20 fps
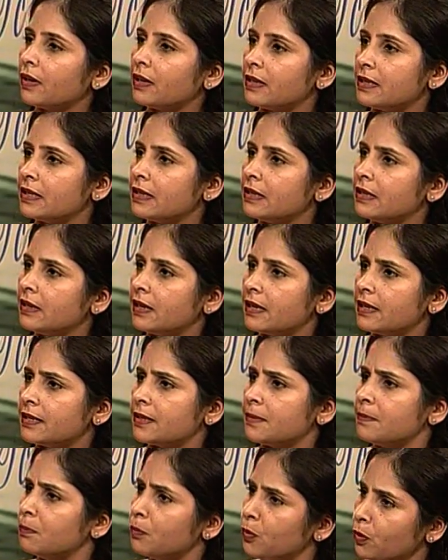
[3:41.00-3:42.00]
consider
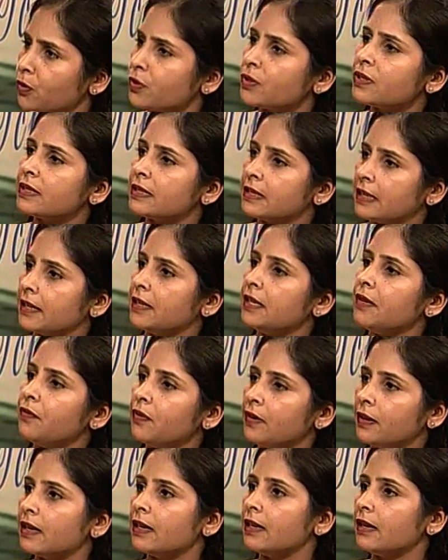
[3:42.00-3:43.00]
as most
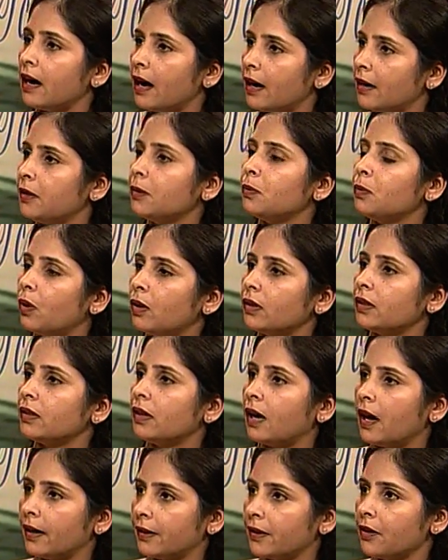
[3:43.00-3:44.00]
significant underwater
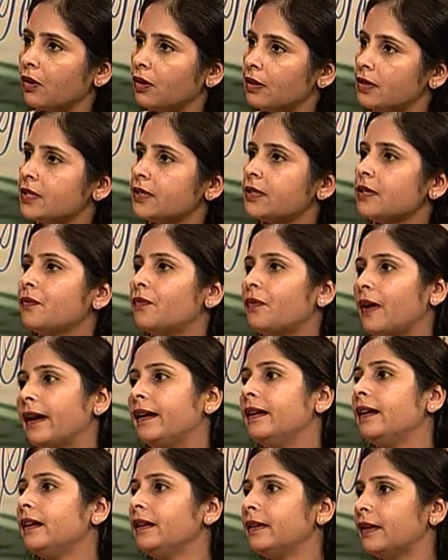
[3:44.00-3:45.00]
archaeological
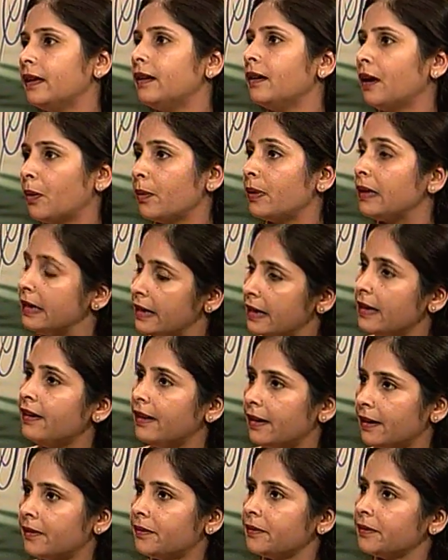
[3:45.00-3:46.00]
finding till now in
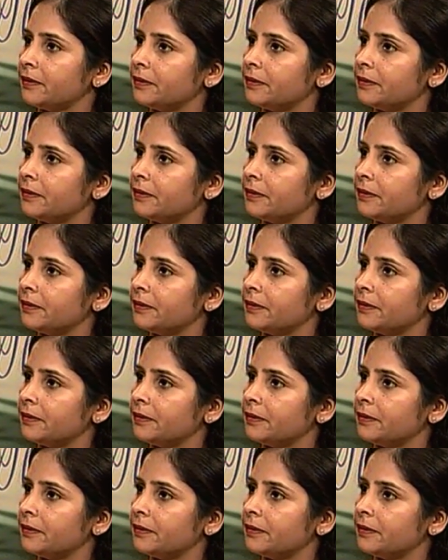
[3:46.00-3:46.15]
India?